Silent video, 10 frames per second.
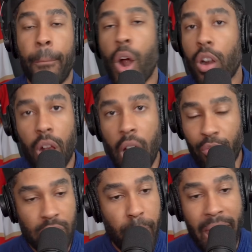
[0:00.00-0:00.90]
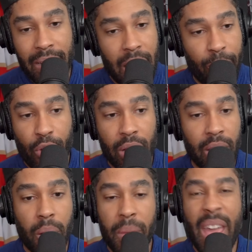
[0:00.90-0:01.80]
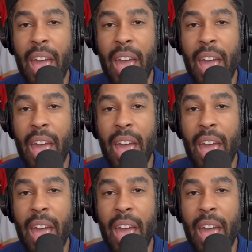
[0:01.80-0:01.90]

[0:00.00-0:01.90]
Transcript: Barkov was banged up for a little bit.